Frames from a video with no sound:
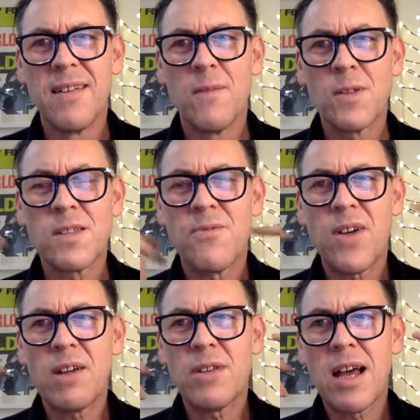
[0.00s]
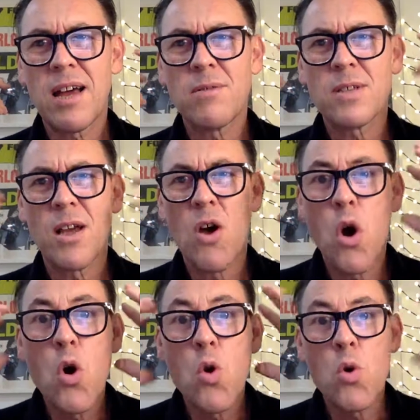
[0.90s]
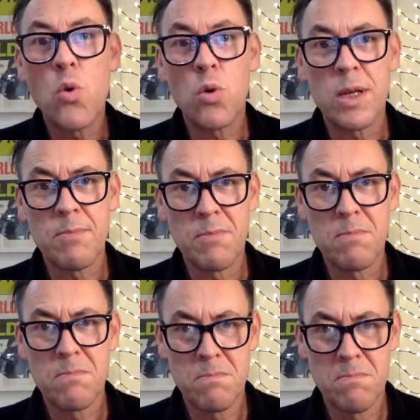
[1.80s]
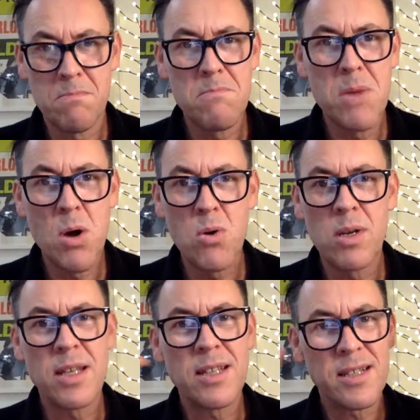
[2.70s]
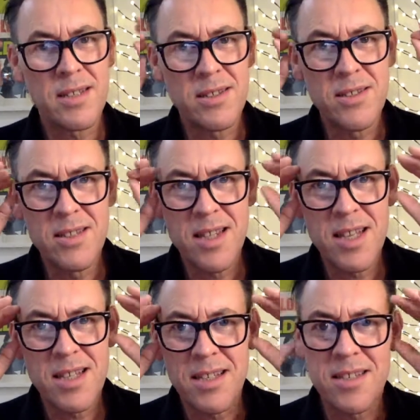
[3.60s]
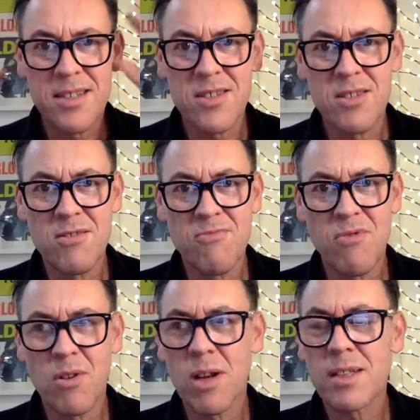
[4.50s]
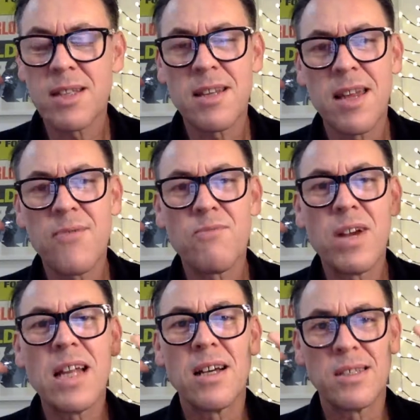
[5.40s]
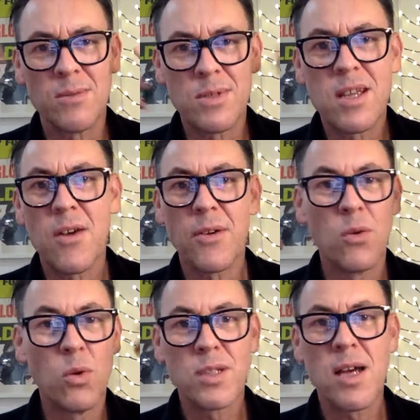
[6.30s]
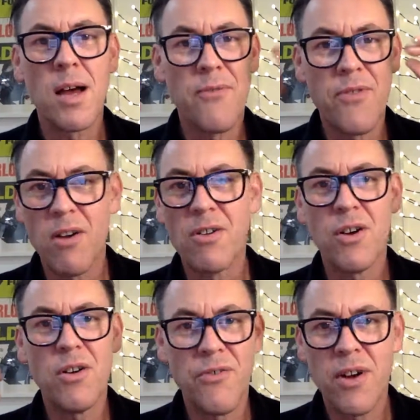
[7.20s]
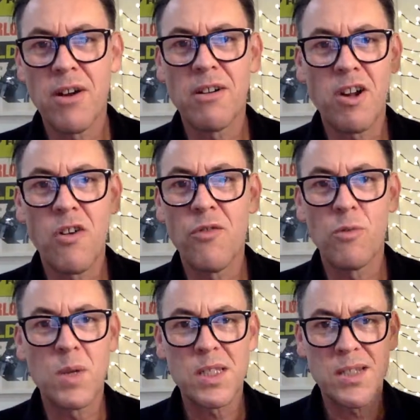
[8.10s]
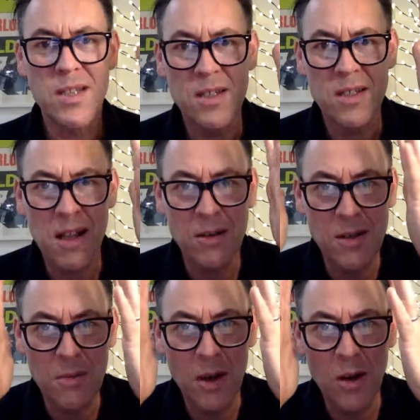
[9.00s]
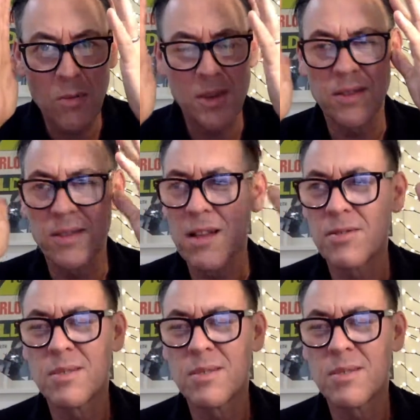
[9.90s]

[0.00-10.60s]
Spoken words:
once I found out, it was like, holy moly, this is I didn't even realise it was going all the time, firing off all my decisions, closing my options,